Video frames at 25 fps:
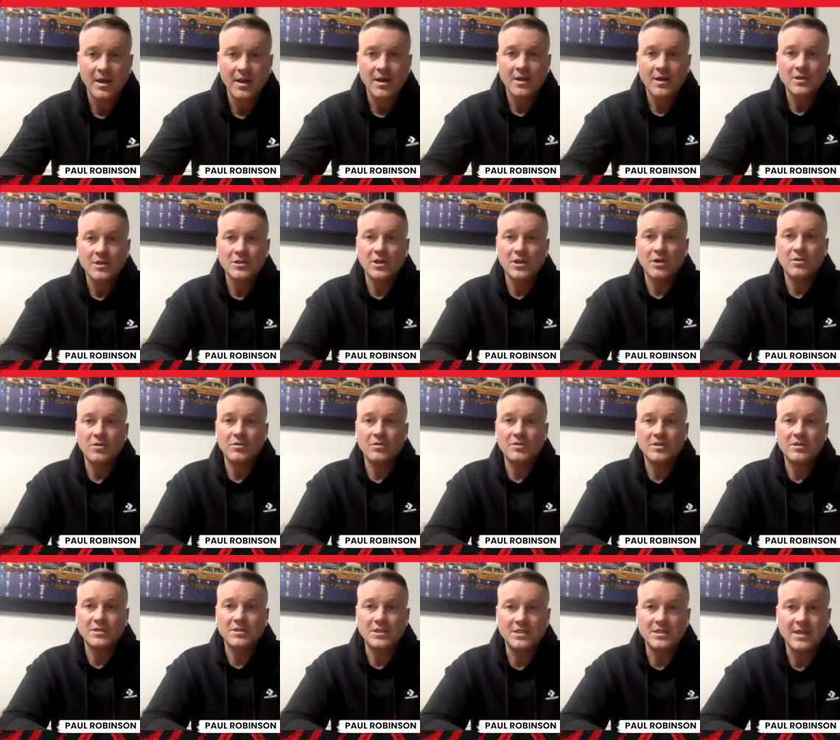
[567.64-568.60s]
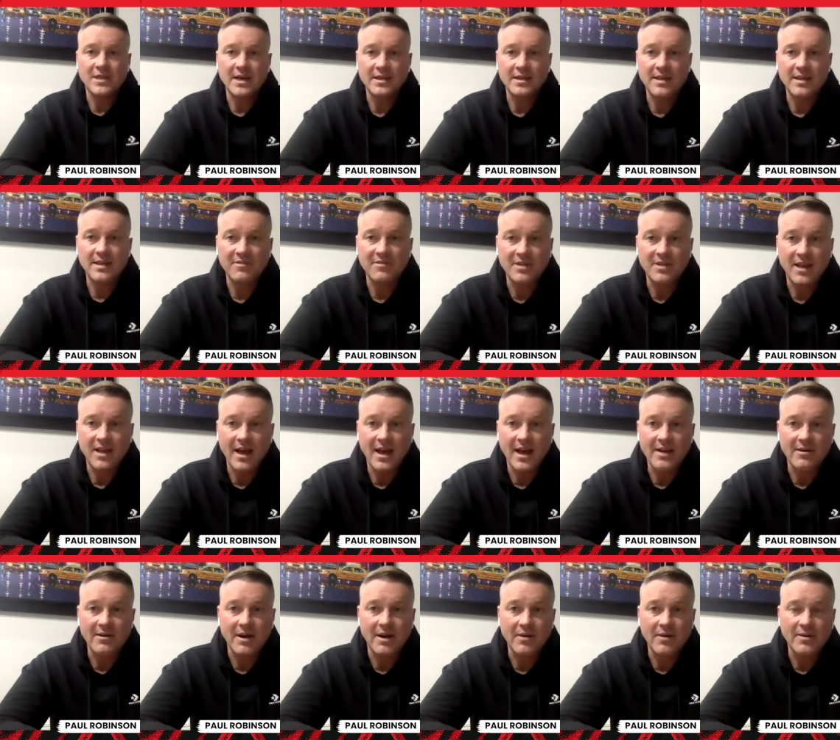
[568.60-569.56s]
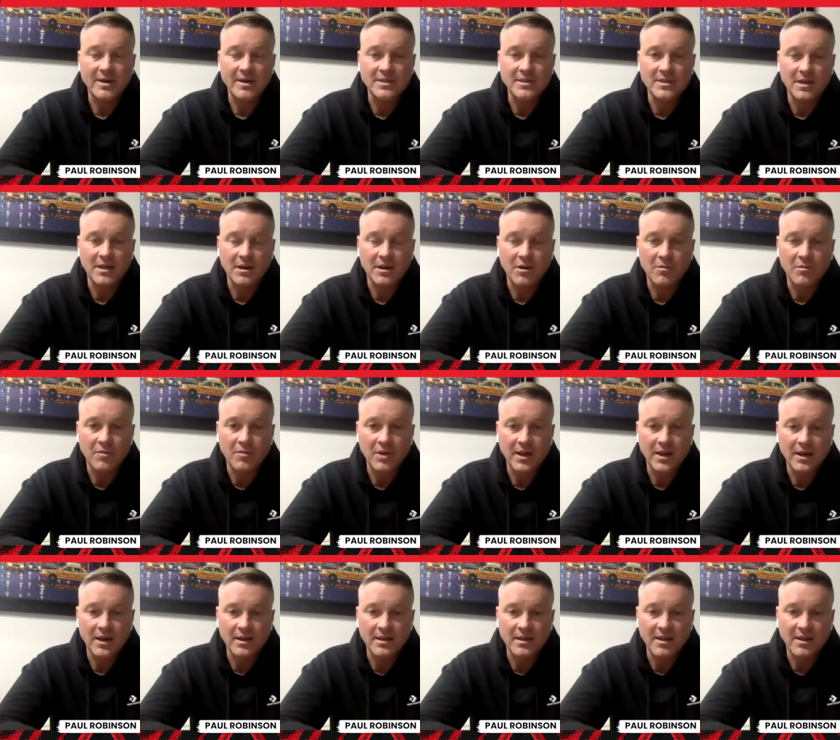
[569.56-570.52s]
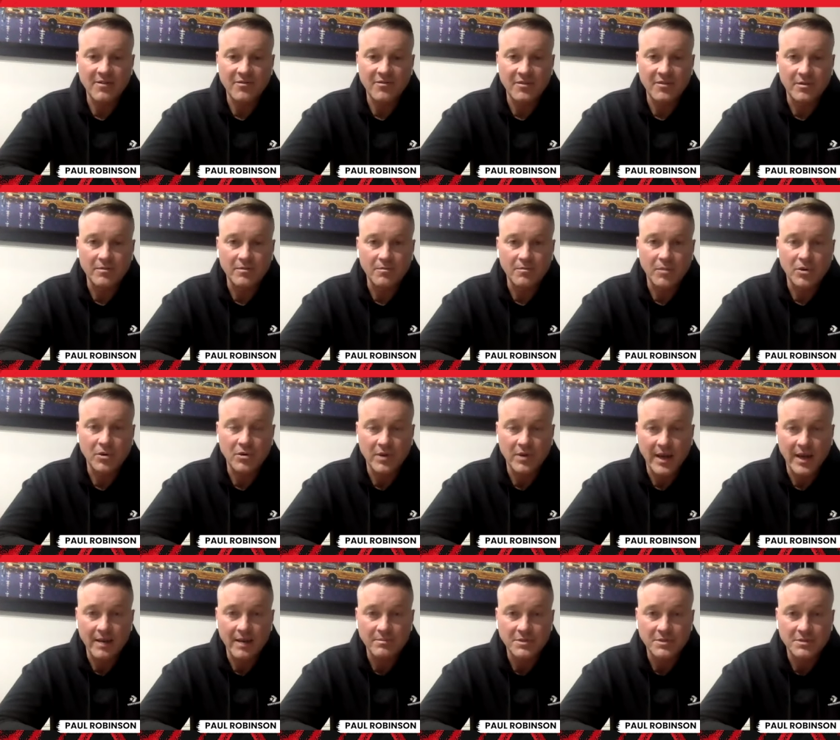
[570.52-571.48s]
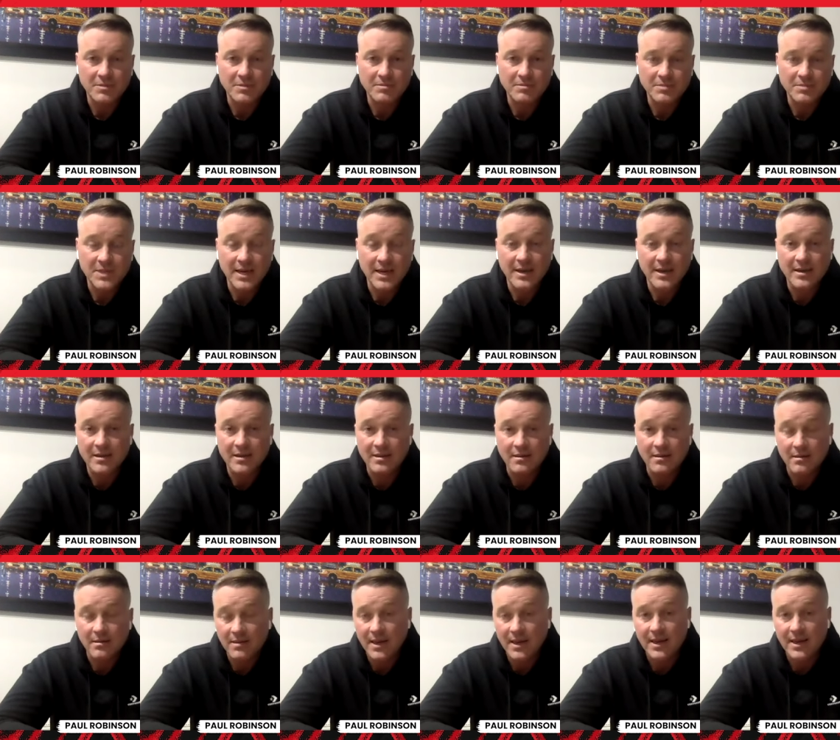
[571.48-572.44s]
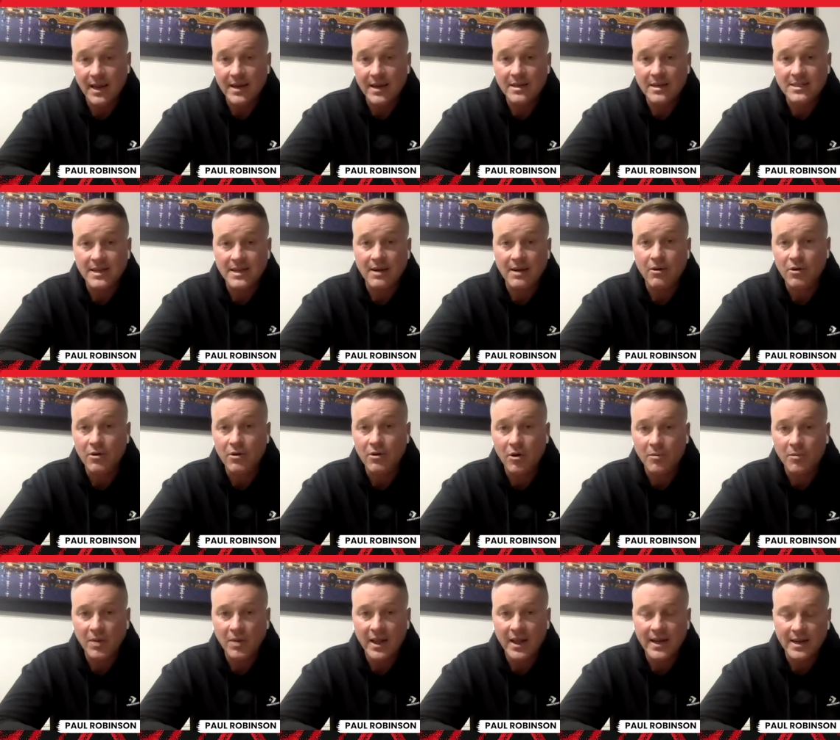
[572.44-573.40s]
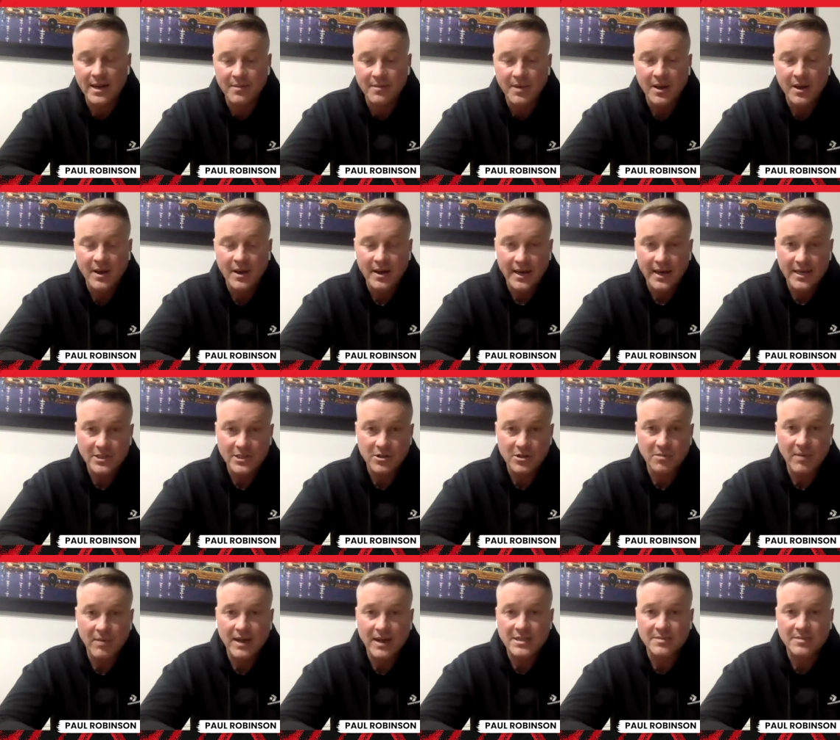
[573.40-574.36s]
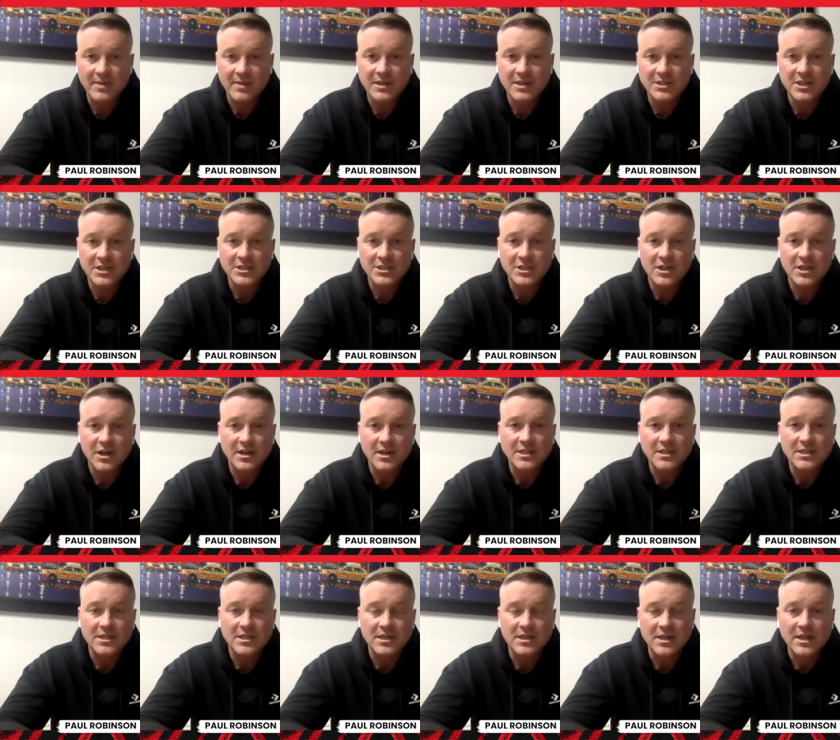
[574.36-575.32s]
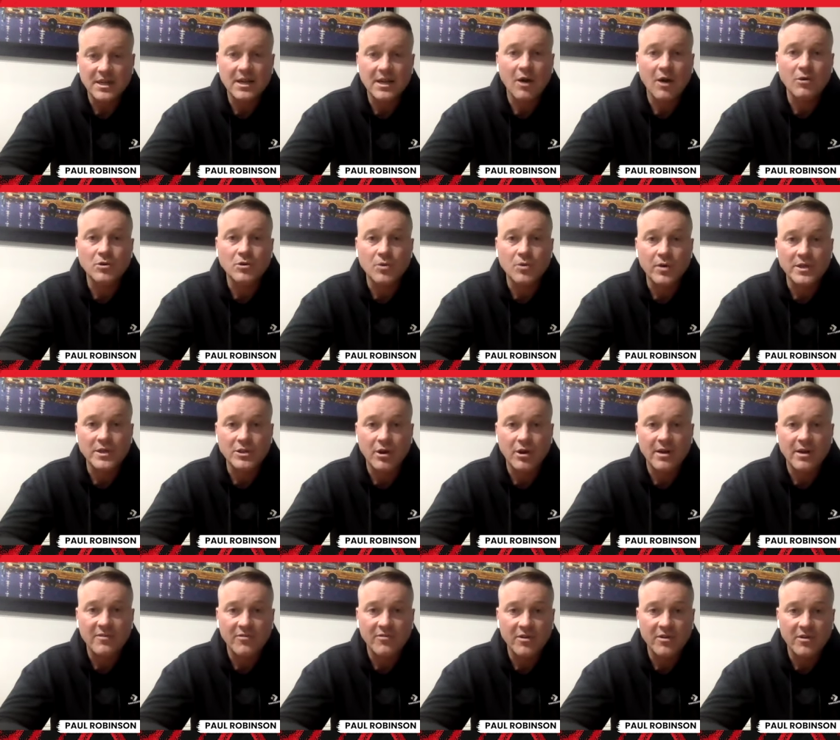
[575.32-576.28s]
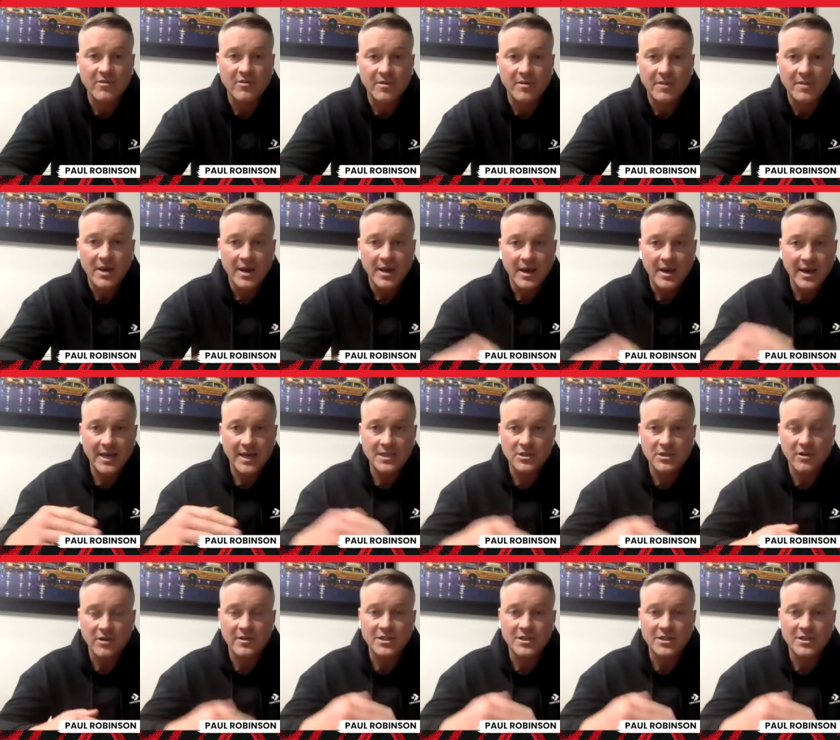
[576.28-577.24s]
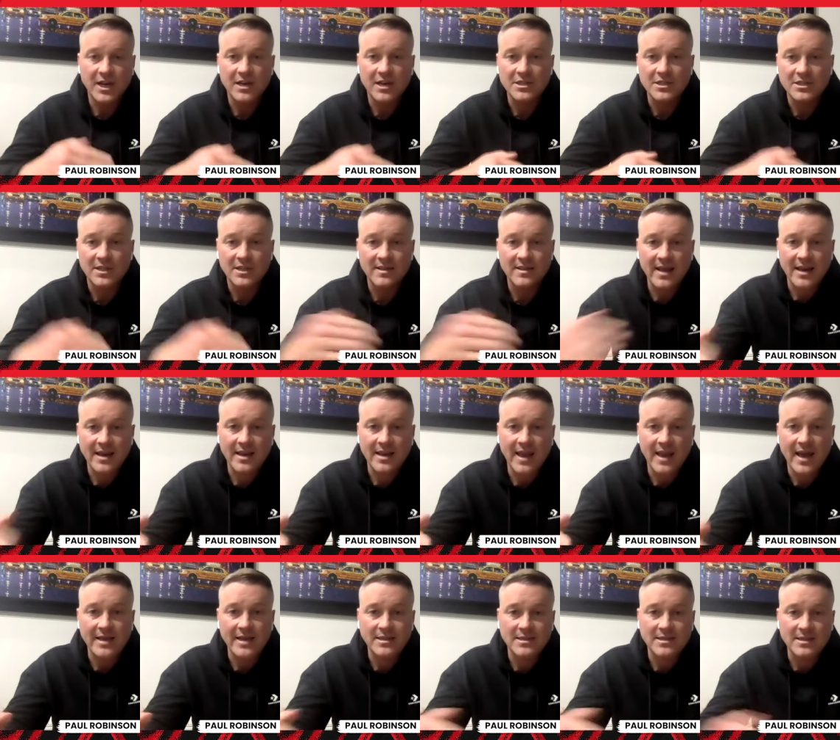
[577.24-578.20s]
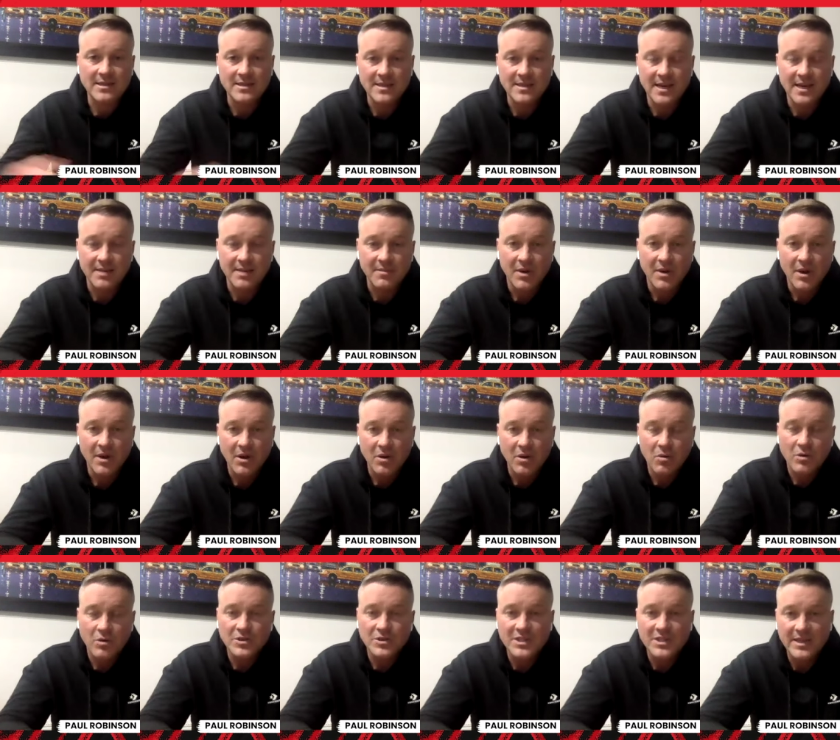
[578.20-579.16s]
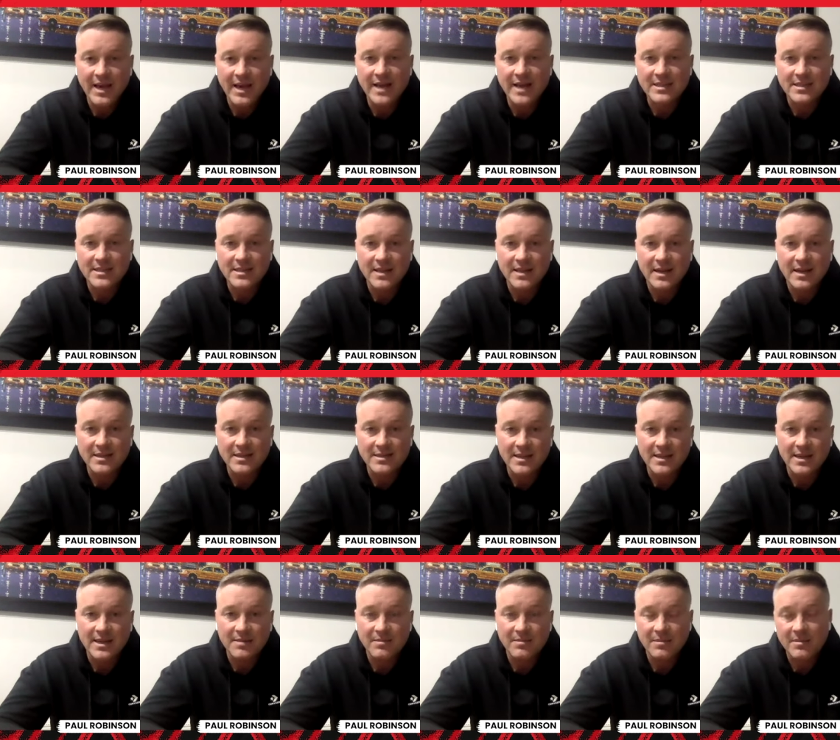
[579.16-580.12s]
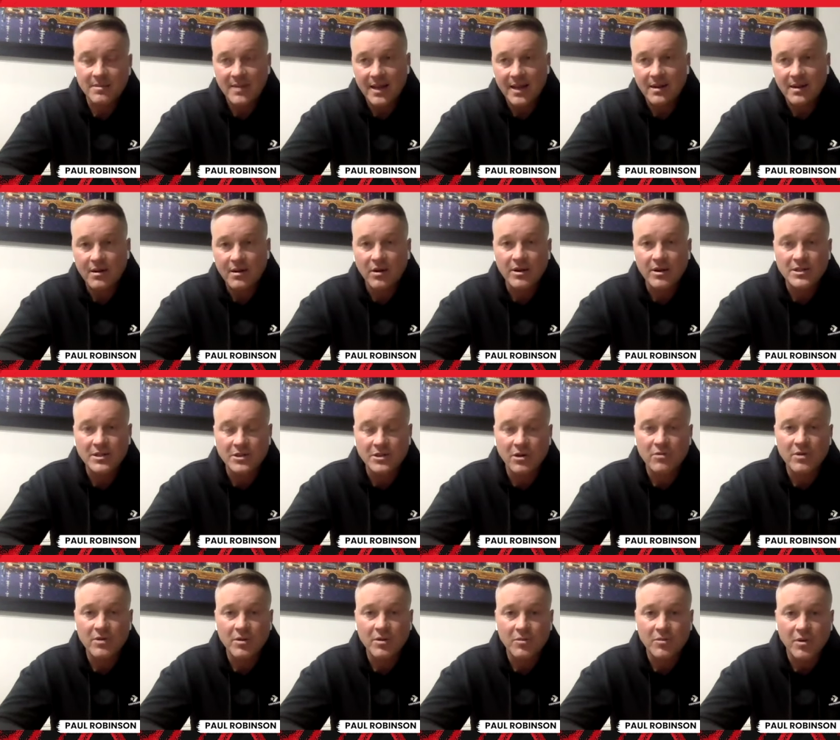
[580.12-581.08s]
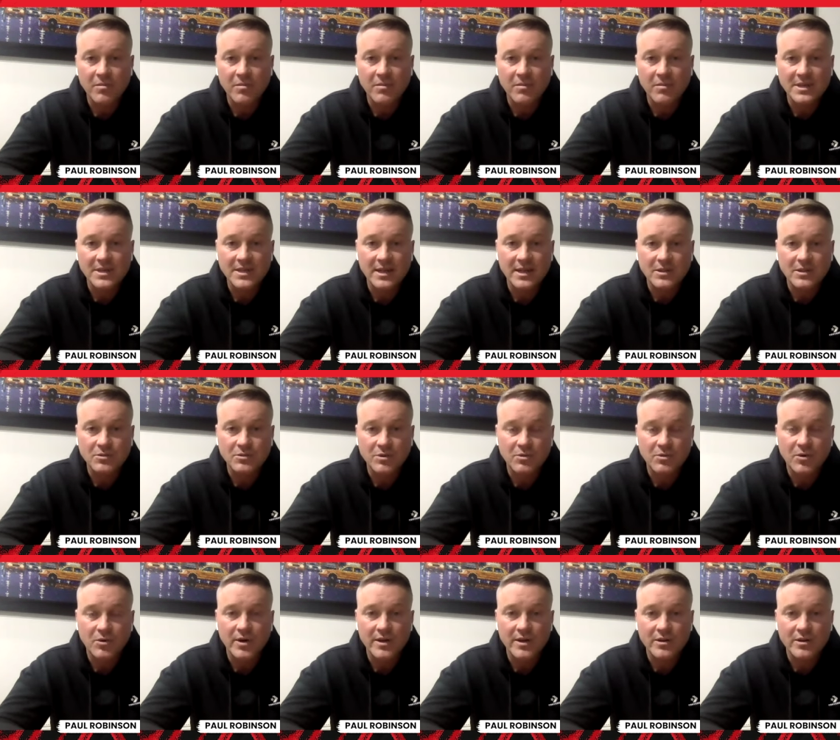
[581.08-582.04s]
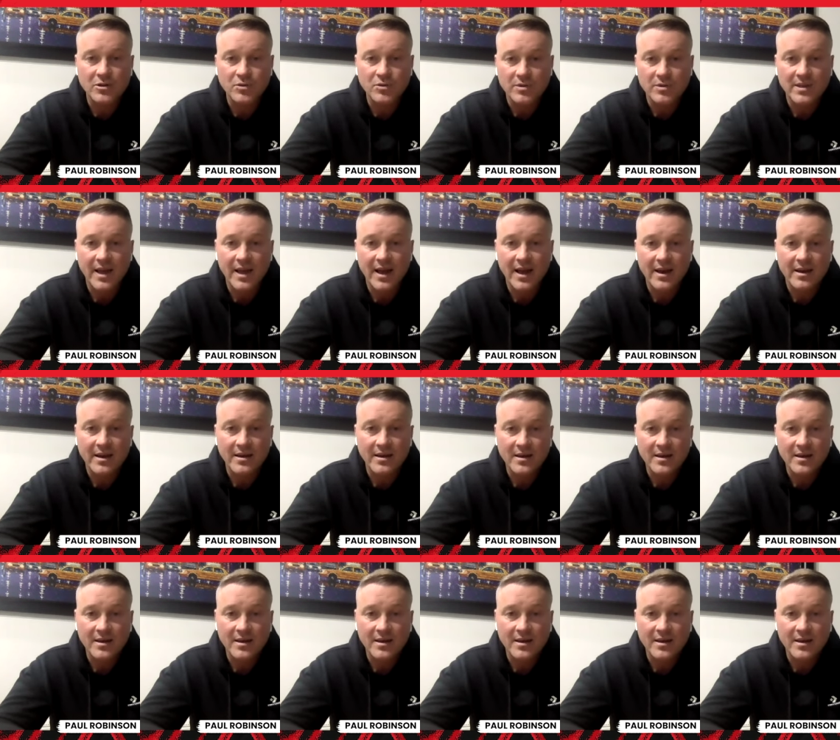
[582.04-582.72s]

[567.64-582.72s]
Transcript: So to take David De Gea out is a completely different ball game to taking Dean Henderson out or not playing him. He's come back to Manchester United and he knows what he's got in front of him. He's got the challenge to then get into the team. Once he gets in that team, then Ollie's got a real problem on his hands with what he does with De Gea.